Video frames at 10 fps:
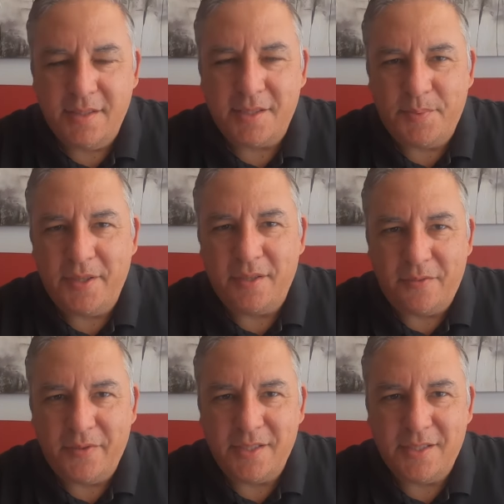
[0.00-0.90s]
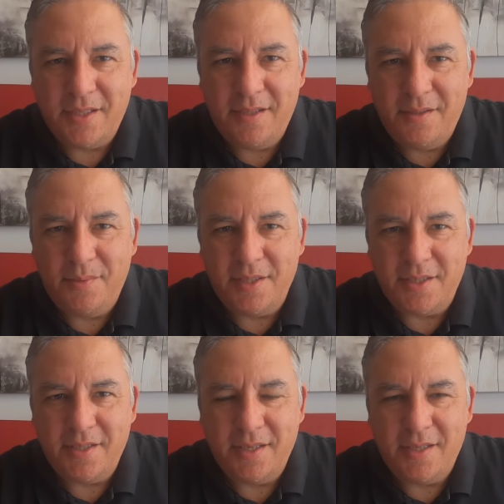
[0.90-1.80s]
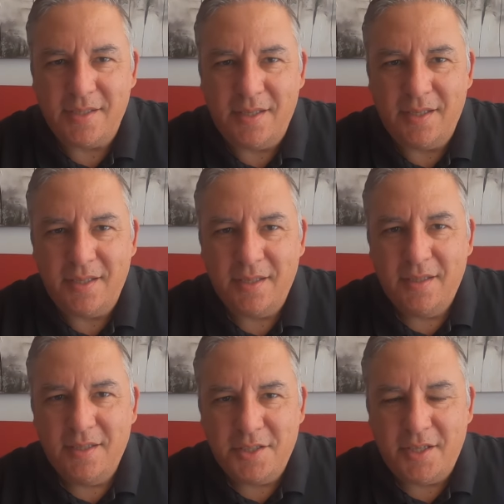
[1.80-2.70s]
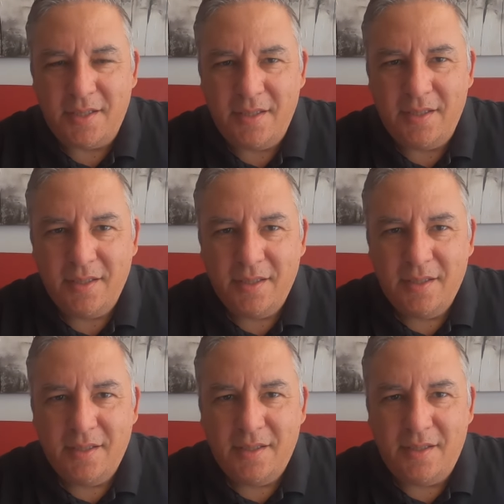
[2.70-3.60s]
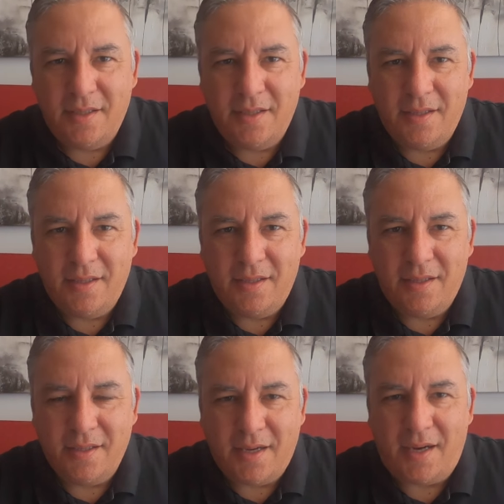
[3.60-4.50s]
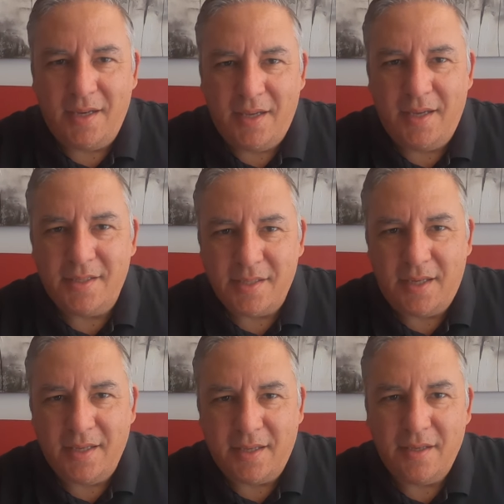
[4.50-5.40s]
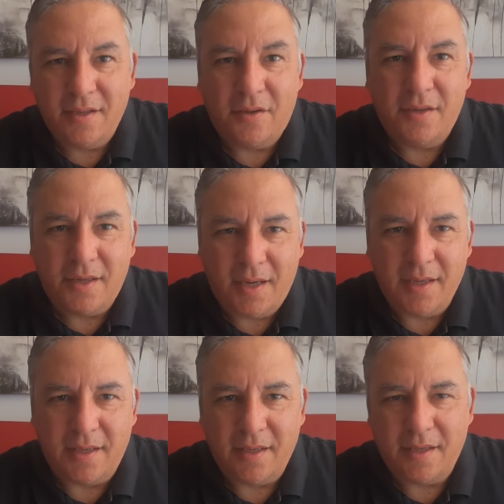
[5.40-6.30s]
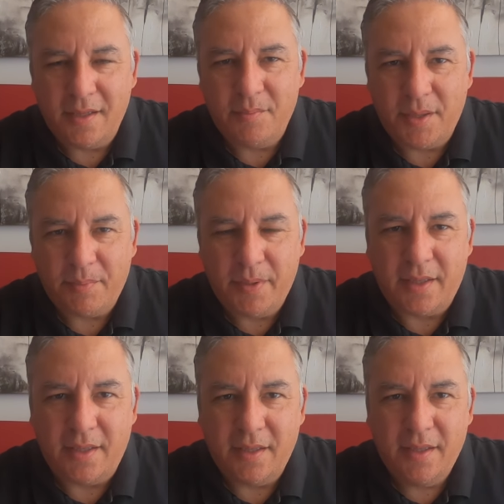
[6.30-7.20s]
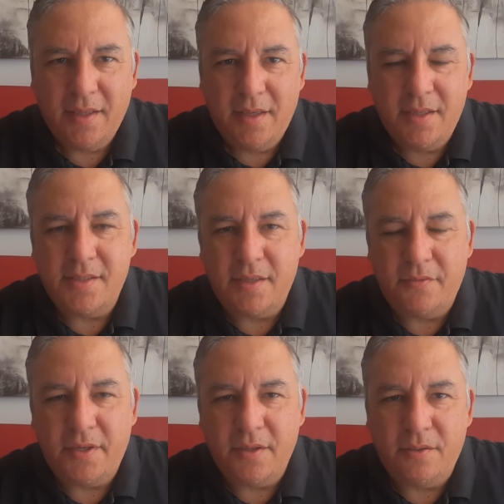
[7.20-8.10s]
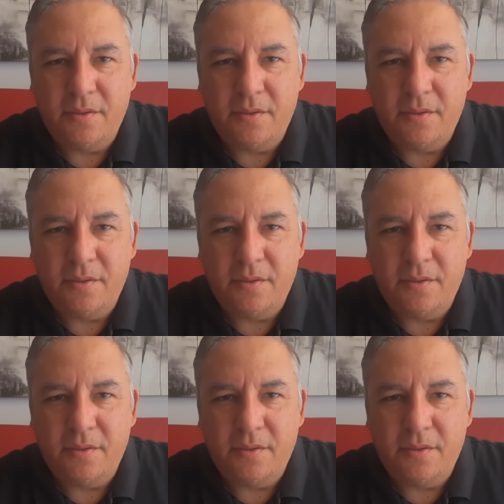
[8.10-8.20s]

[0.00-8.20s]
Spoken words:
the spirit of his channel. Imagine he has a channel, Kyle Hates Hiking, on hiking and backpacking. He's a very